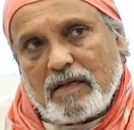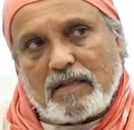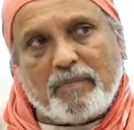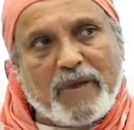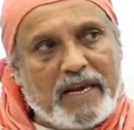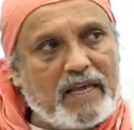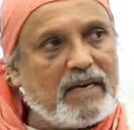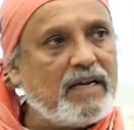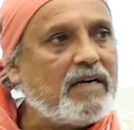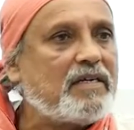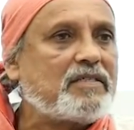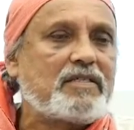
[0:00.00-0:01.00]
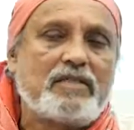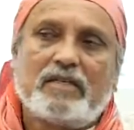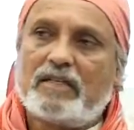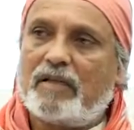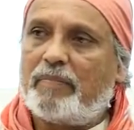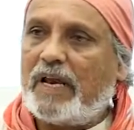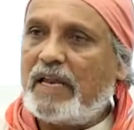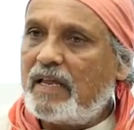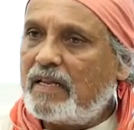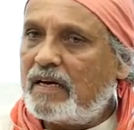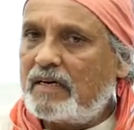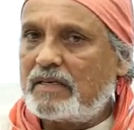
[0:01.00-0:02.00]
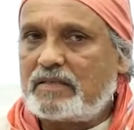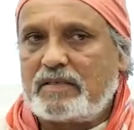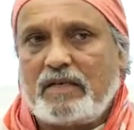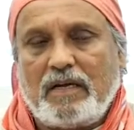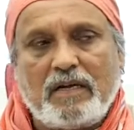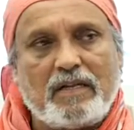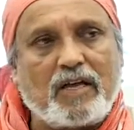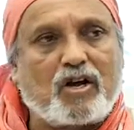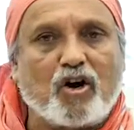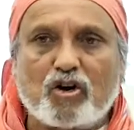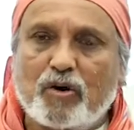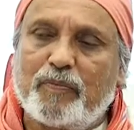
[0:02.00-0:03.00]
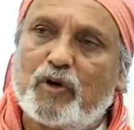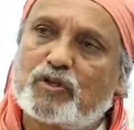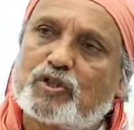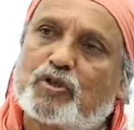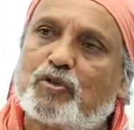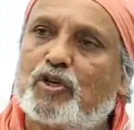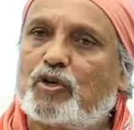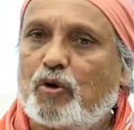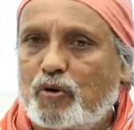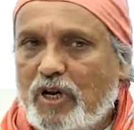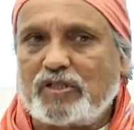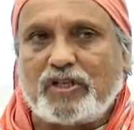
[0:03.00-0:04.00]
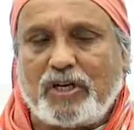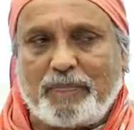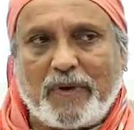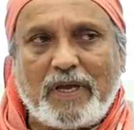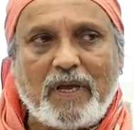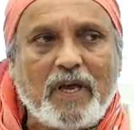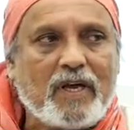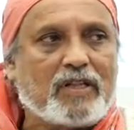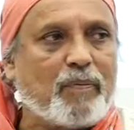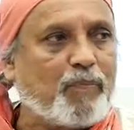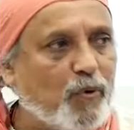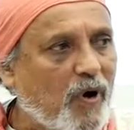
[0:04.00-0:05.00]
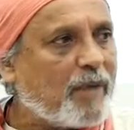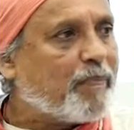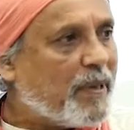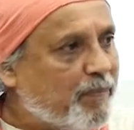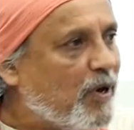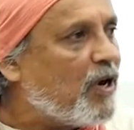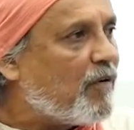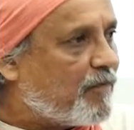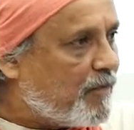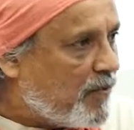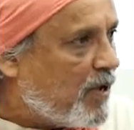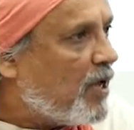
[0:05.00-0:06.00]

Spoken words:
the millionaires, the billionaires, they contribute to the total GDP. The poor people of